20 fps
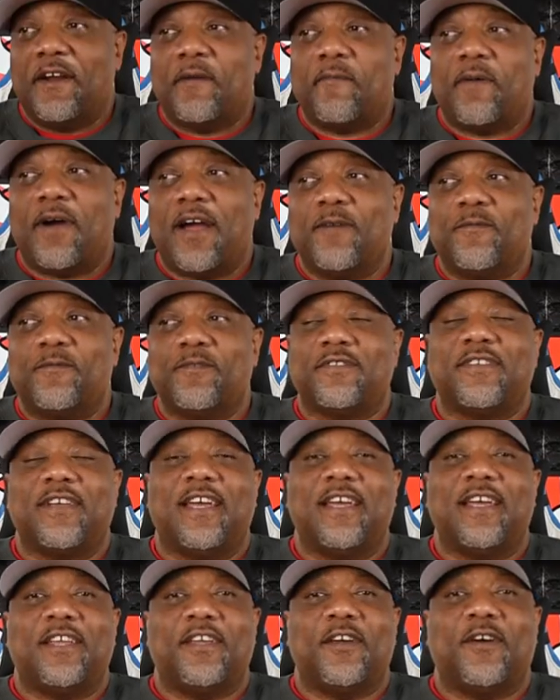everybody will
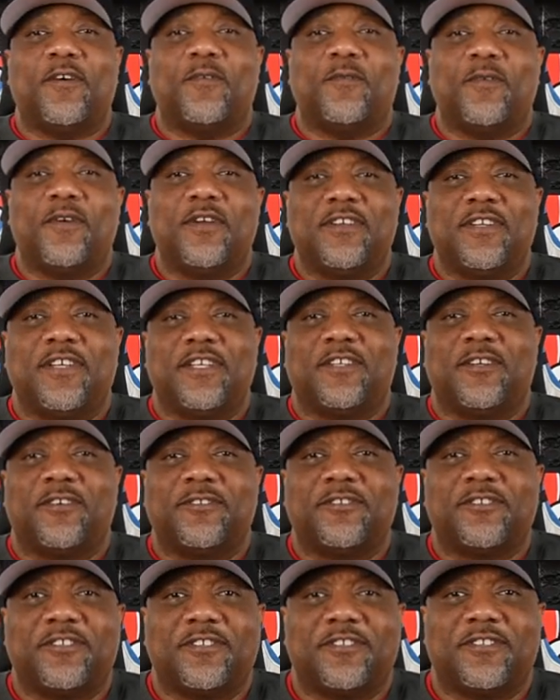say, "Yo, where'd you get
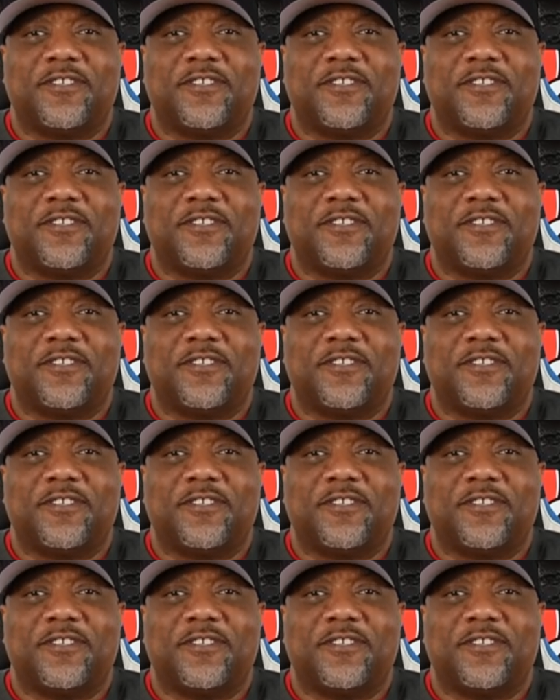those?